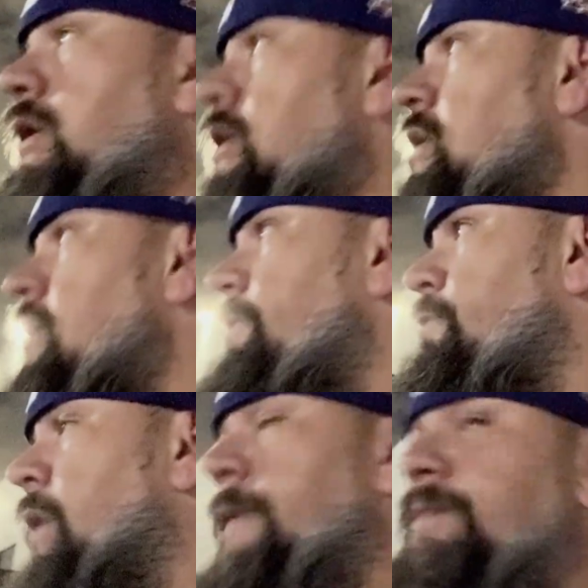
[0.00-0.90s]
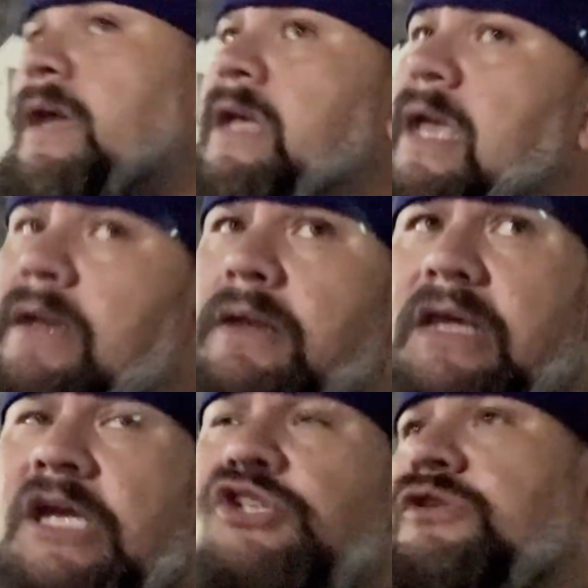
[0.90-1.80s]
But again,
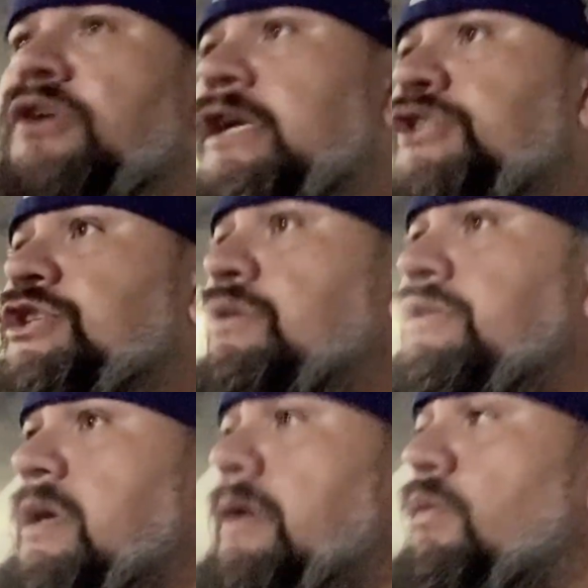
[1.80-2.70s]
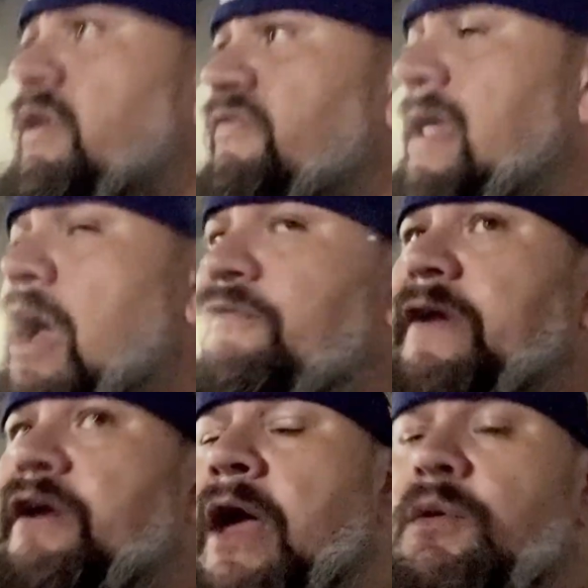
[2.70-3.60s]
issues are issues. We've now
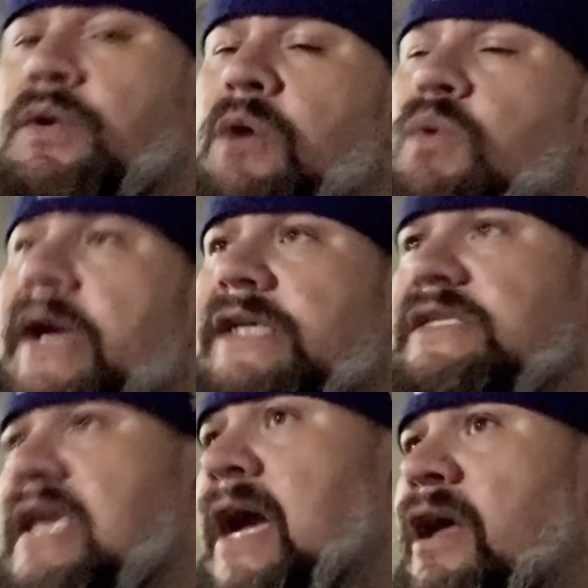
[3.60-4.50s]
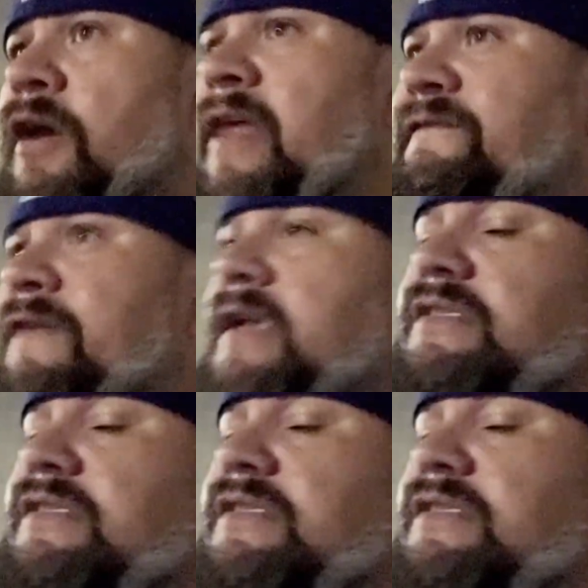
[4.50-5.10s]
figured out what it was. He got all that fixed.